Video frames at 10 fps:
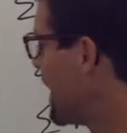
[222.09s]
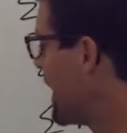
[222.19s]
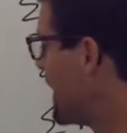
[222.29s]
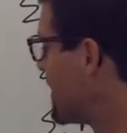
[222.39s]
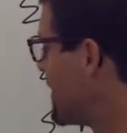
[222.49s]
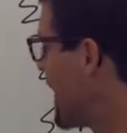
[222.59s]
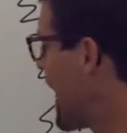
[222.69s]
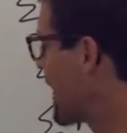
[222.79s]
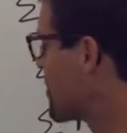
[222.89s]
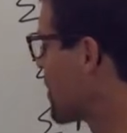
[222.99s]
is the
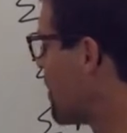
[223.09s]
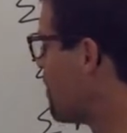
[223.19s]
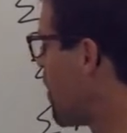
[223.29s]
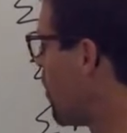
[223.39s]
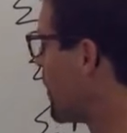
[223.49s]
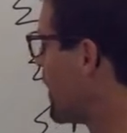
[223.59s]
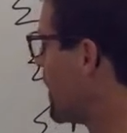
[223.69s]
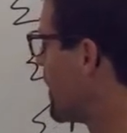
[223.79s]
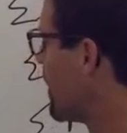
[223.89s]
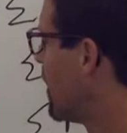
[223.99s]
x
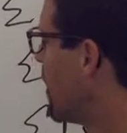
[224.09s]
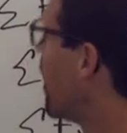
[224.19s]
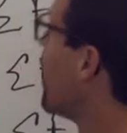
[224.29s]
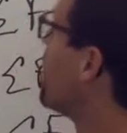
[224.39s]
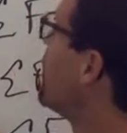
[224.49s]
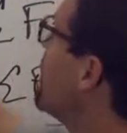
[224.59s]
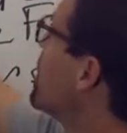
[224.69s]
component of